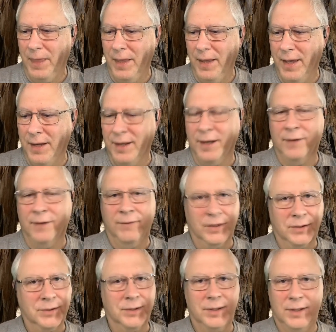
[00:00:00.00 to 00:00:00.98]
and then
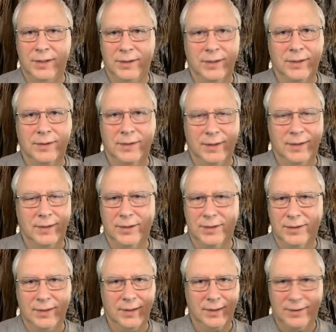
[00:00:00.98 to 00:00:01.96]
eventually it
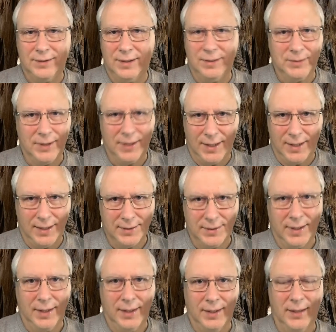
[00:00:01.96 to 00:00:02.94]
just like, seems like as
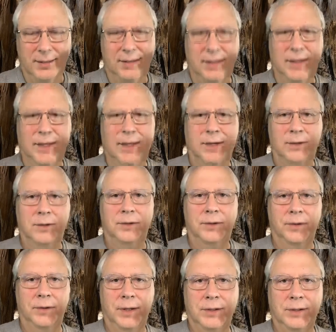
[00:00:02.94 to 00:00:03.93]
they get
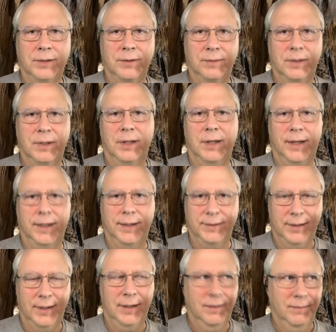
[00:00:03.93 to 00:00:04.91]
older, they just
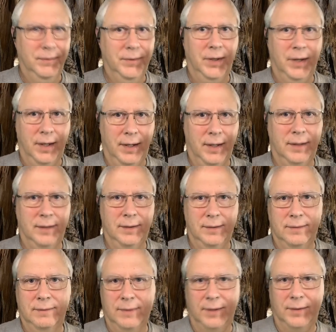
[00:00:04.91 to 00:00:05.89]
realize that
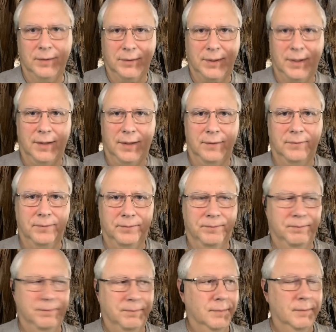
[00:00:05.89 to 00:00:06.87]
I was kind of
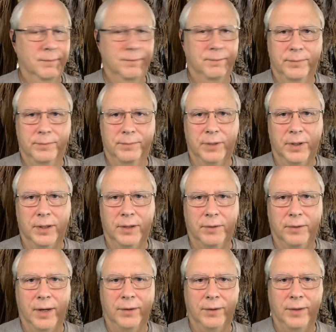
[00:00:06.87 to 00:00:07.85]
playing
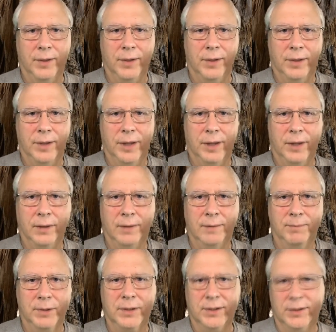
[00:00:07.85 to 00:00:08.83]
around
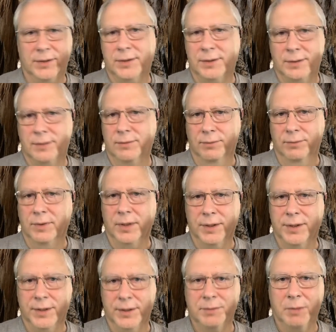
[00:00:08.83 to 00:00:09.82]
but this
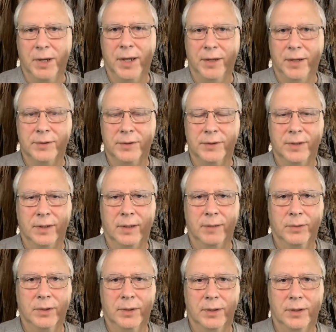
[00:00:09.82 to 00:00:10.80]
really is my interest, and
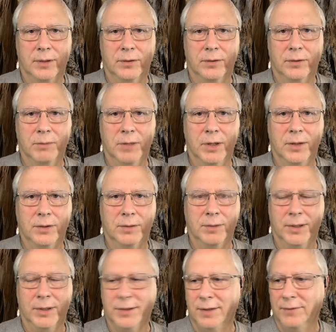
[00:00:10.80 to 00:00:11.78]
I'm going to admit it to
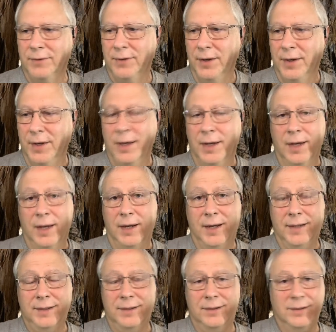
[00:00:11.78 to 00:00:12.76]
myself.
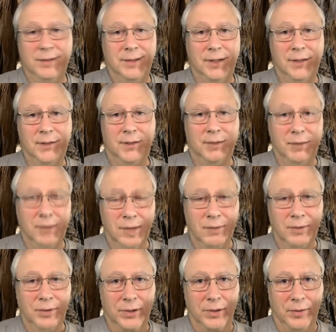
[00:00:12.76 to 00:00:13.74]
Not that there's anything
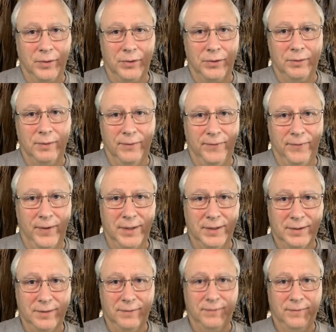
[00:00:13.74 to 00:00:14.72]
wrong with going through a
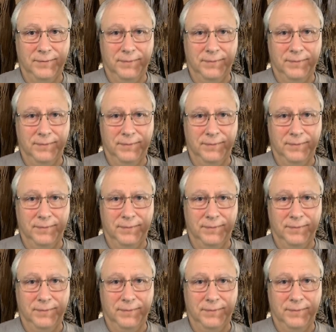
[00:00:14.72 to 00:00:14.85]
phase of